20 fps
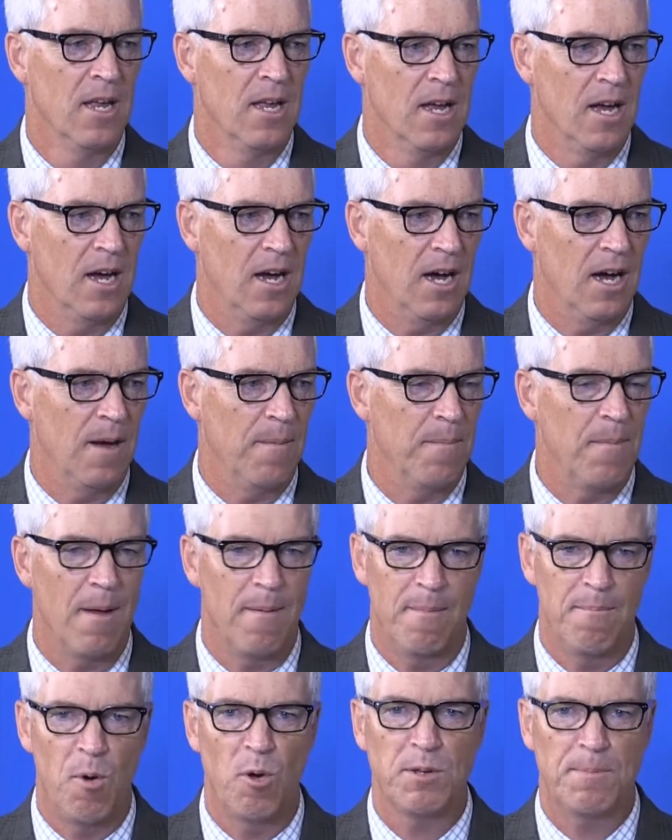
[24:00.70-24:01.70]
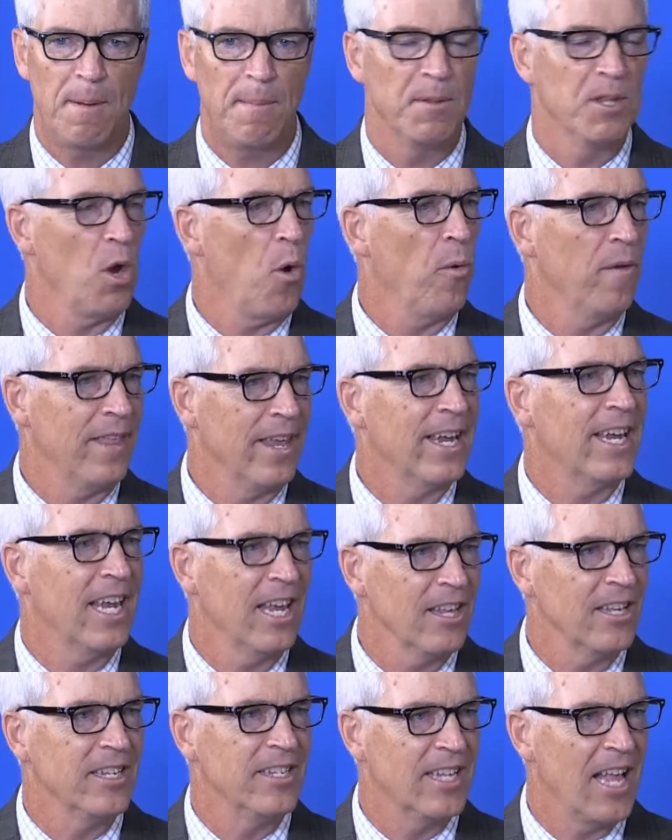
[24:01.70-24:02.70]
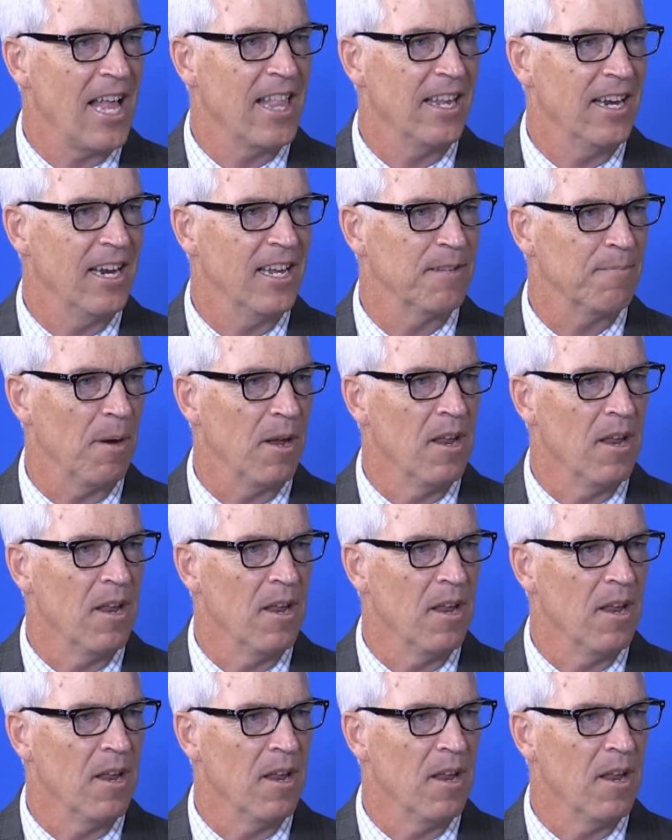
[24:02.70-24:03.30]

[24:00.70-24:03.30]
And most people know where the Achilles tendon is, but